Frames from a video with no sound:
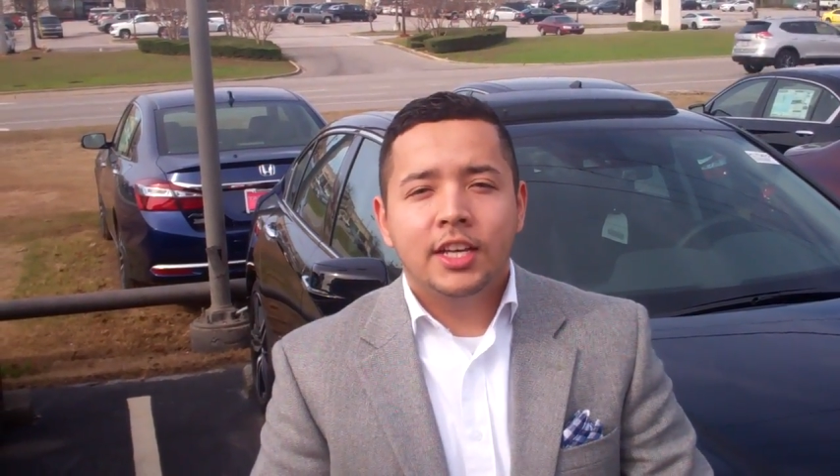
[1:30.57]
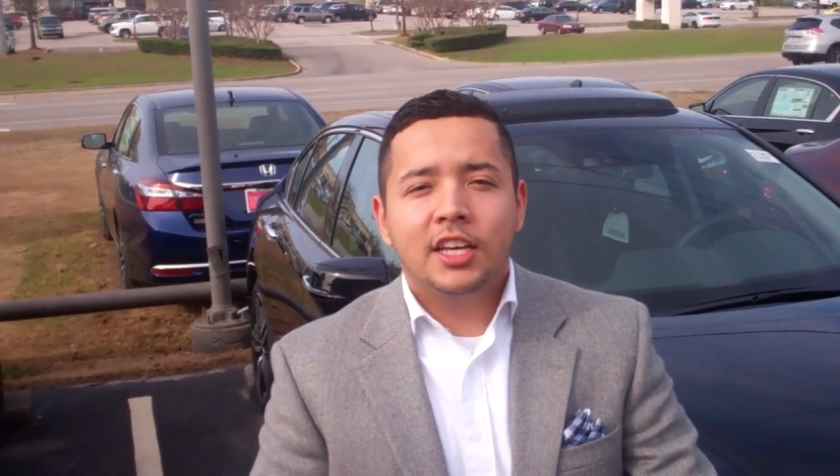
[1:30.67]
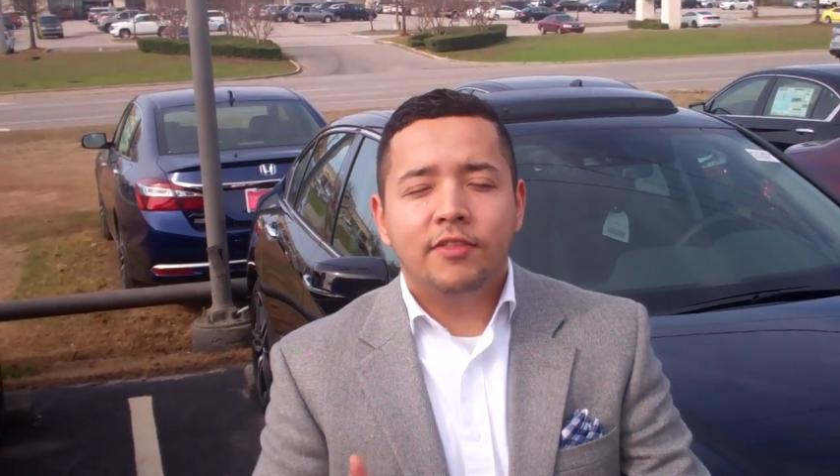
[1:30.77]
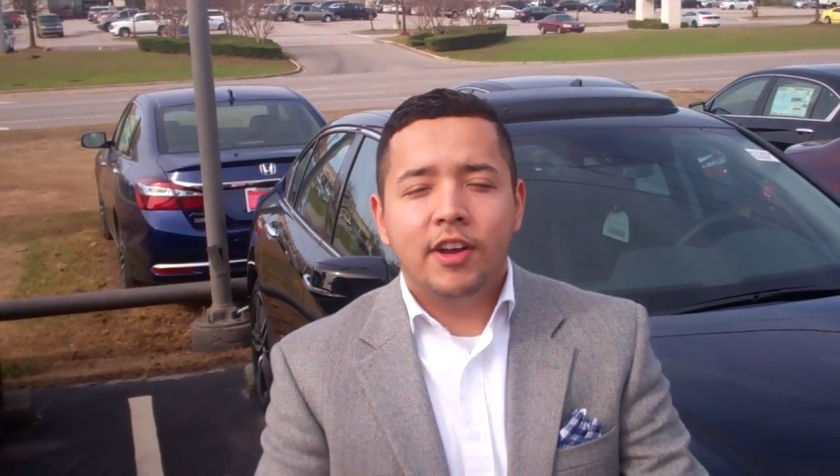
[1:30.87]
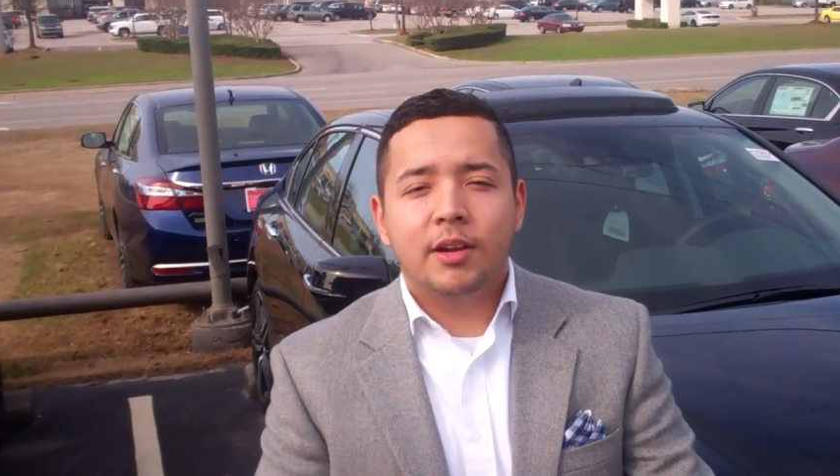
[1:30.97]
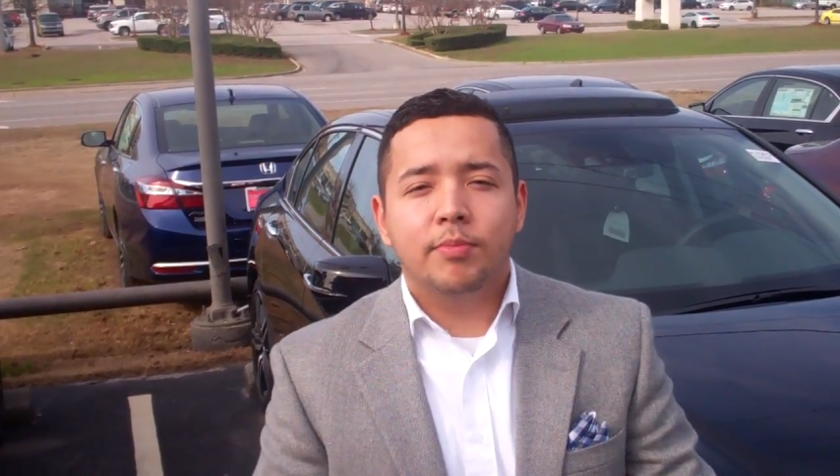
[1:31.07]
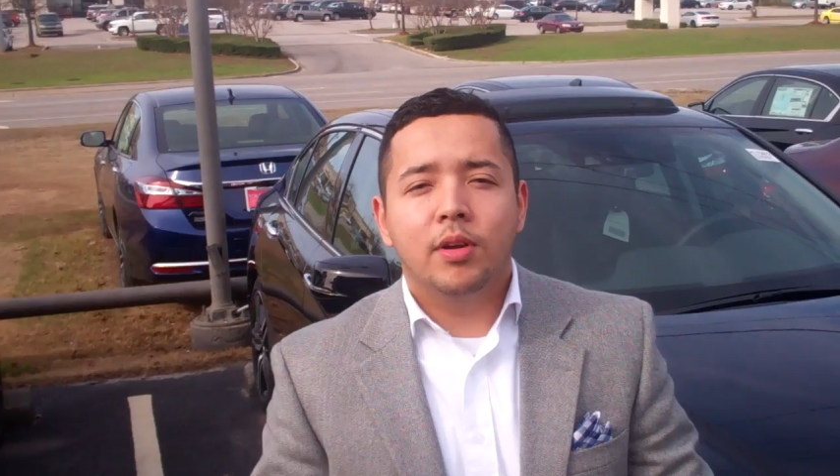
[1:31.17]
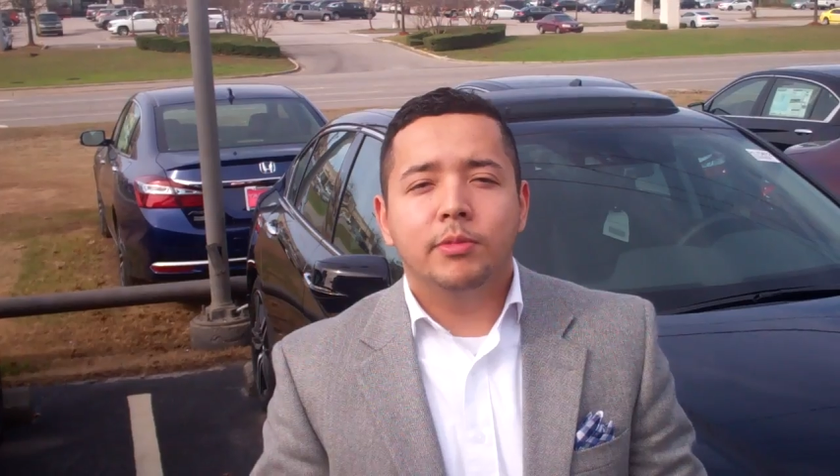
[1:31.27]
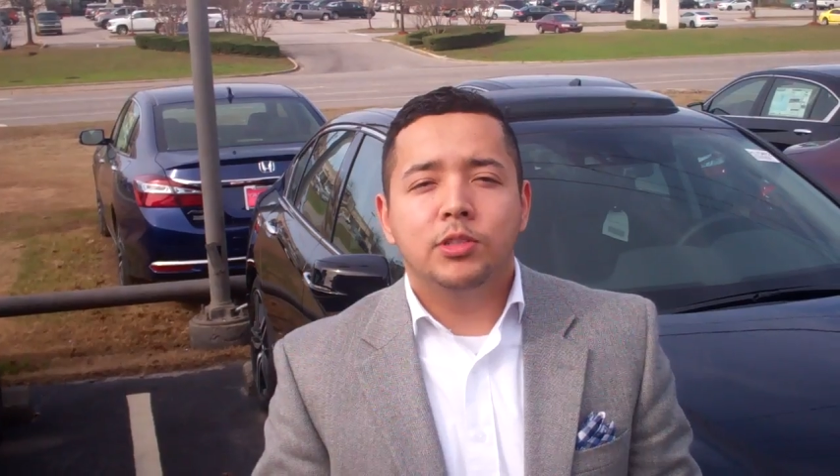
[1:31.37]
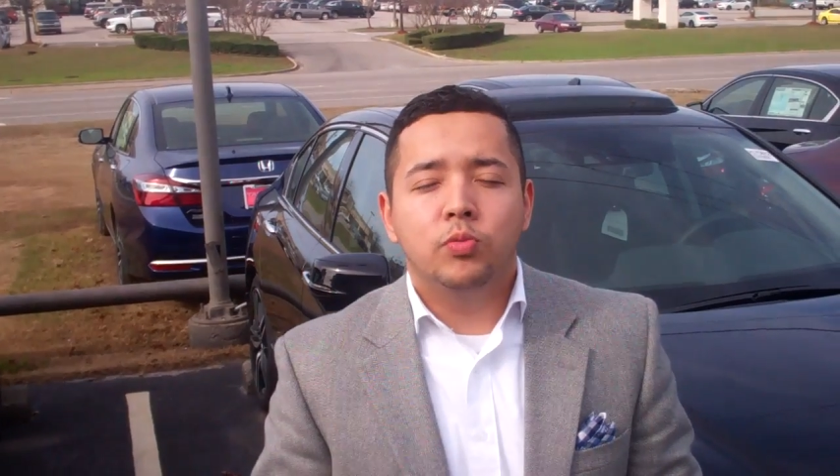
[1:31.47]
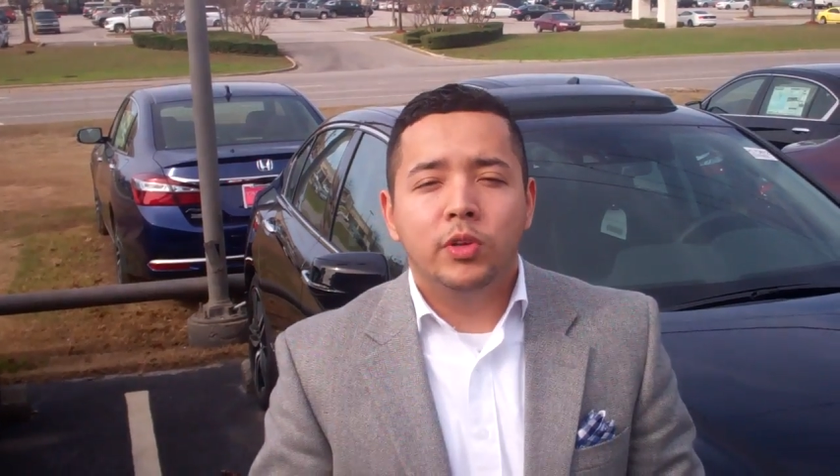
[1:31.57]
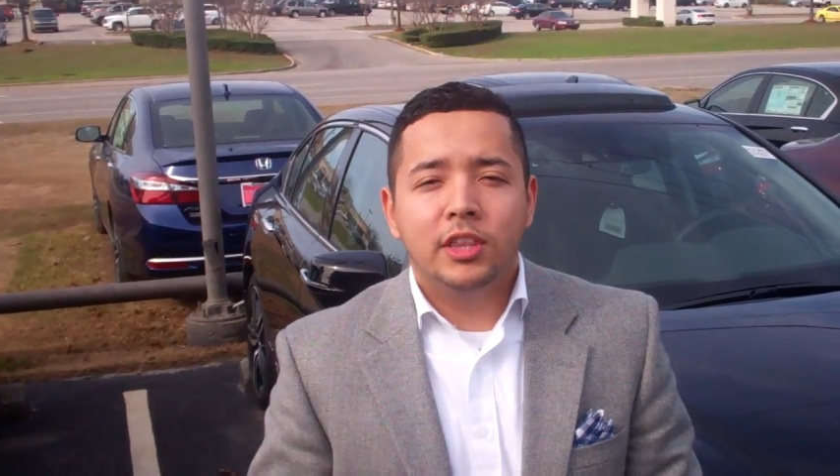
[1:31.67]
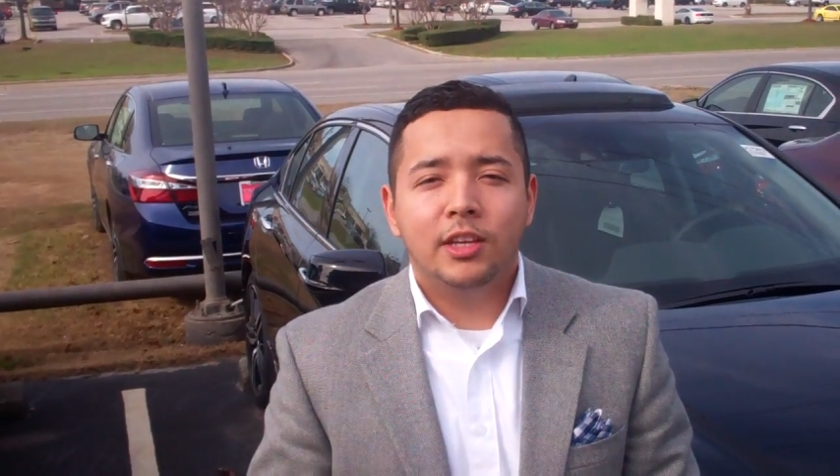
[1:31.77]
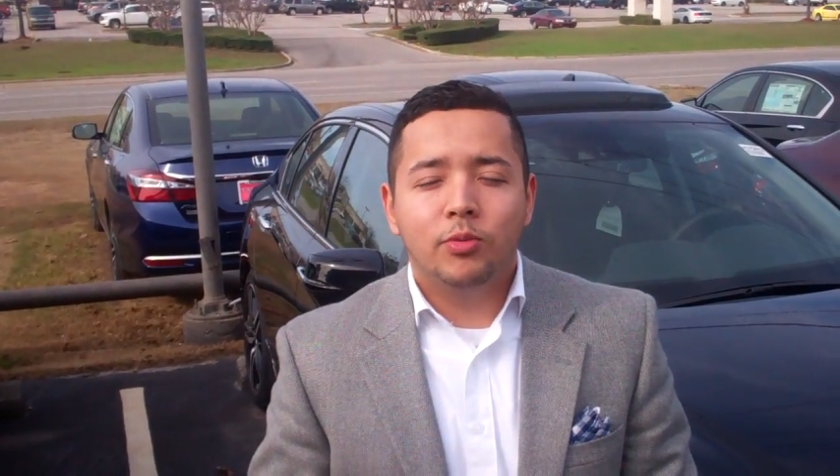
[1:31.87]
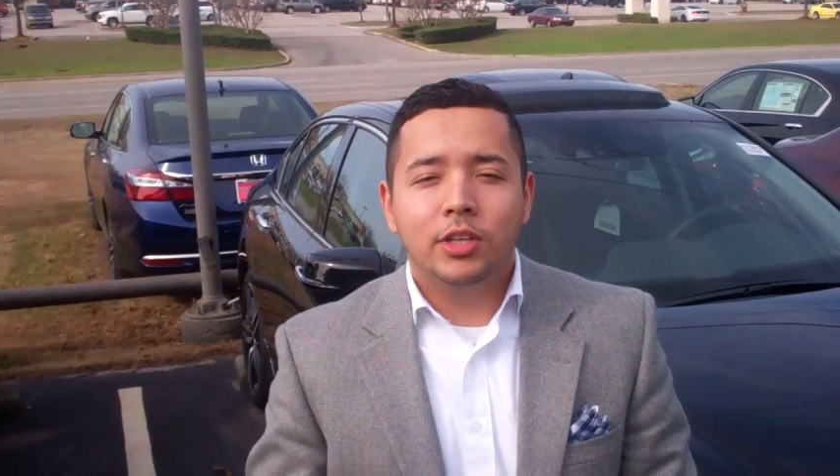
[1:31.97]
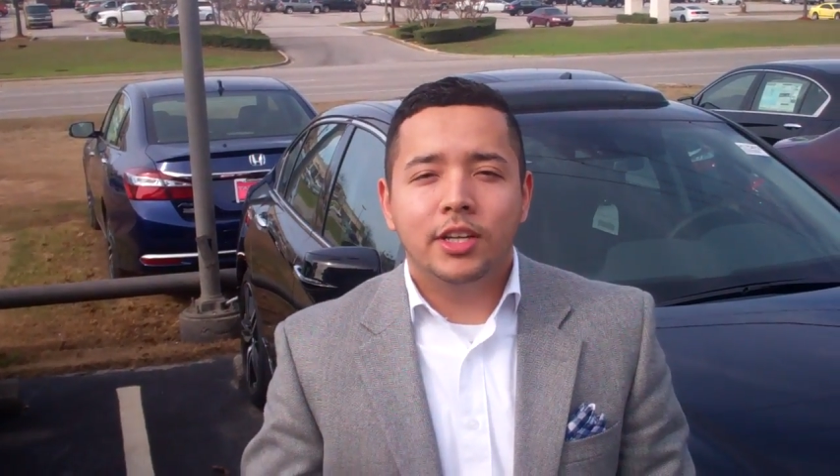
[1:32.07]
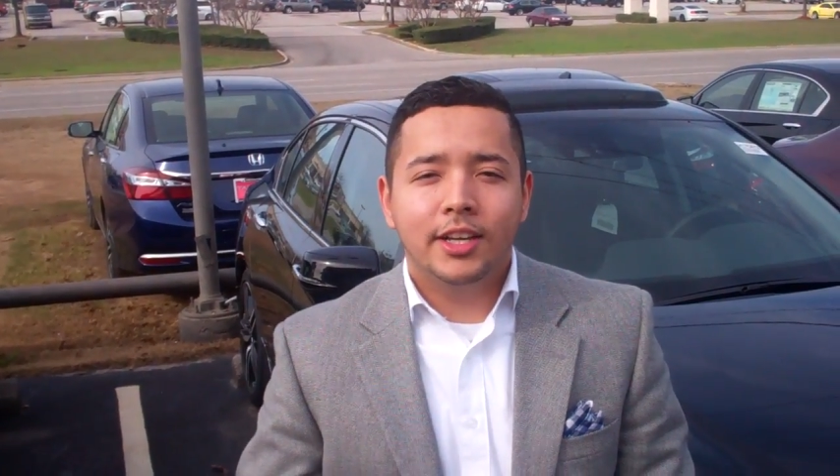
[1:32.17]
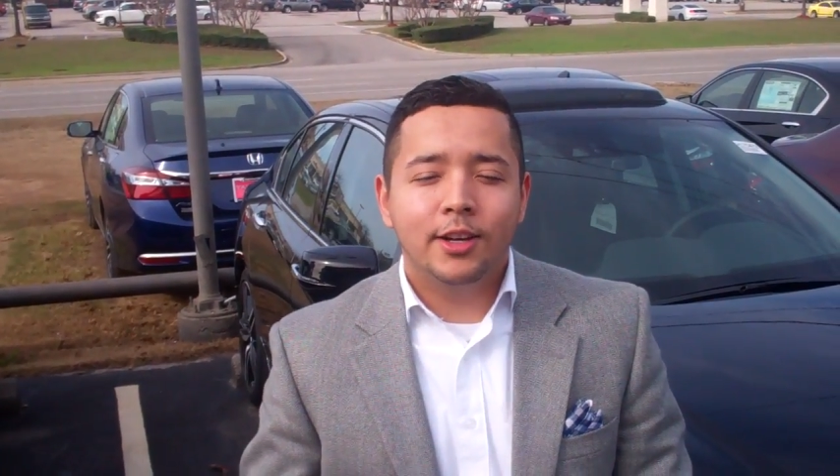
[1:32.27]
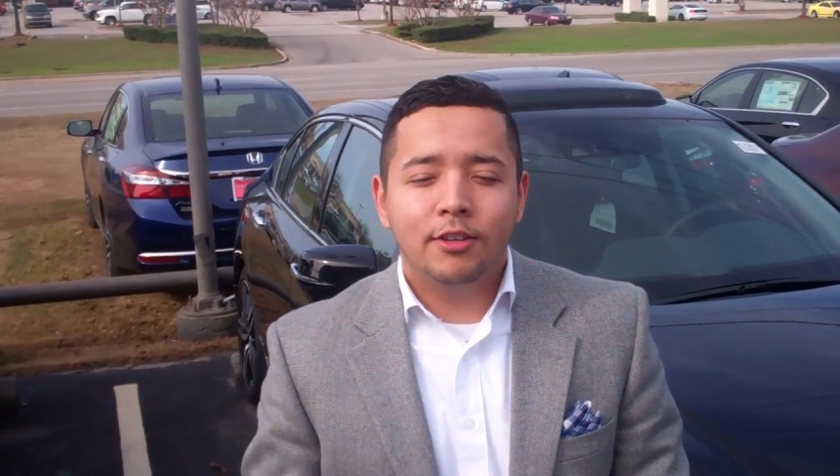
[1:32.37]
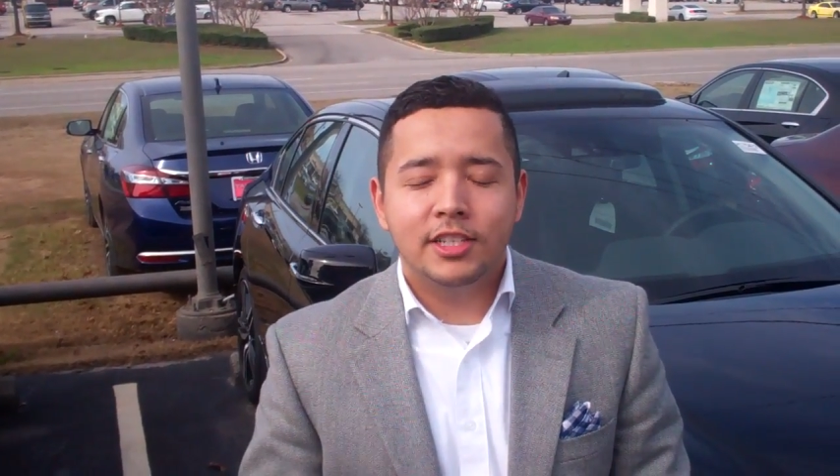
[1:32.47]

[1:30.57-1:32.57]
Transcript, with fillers: And if I can promise you one thing when you get here to